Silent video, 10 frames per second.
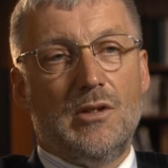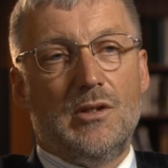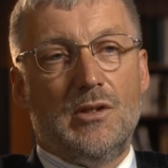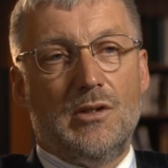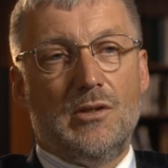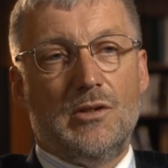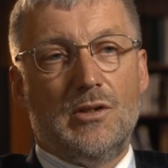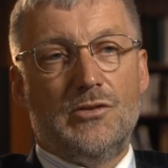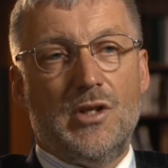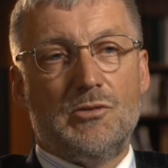
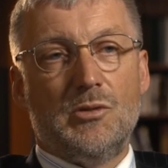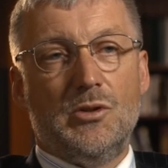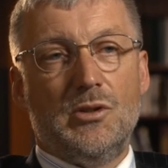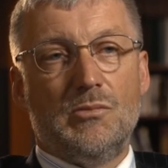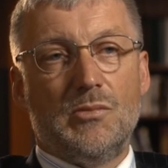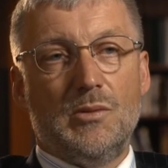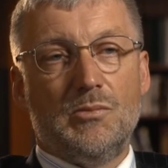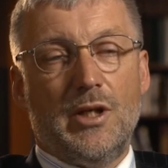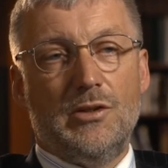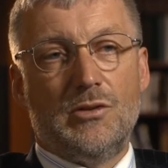the steps are put in
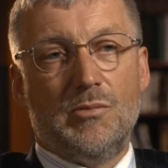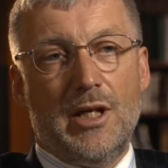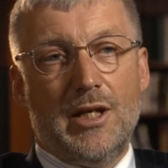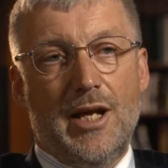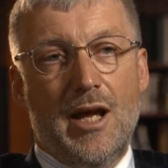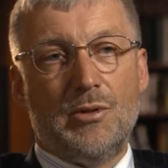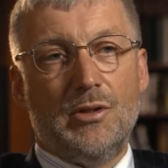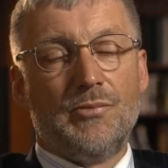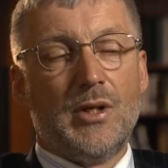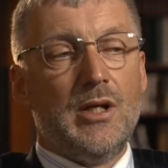place to make it
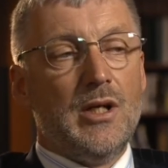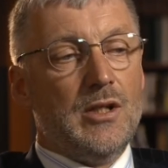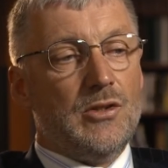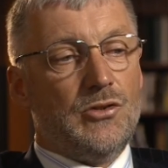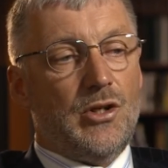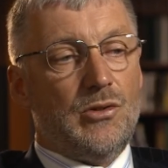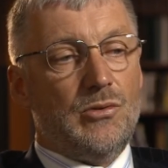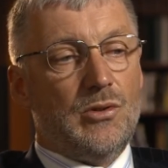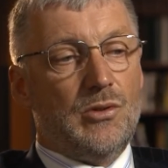happen. So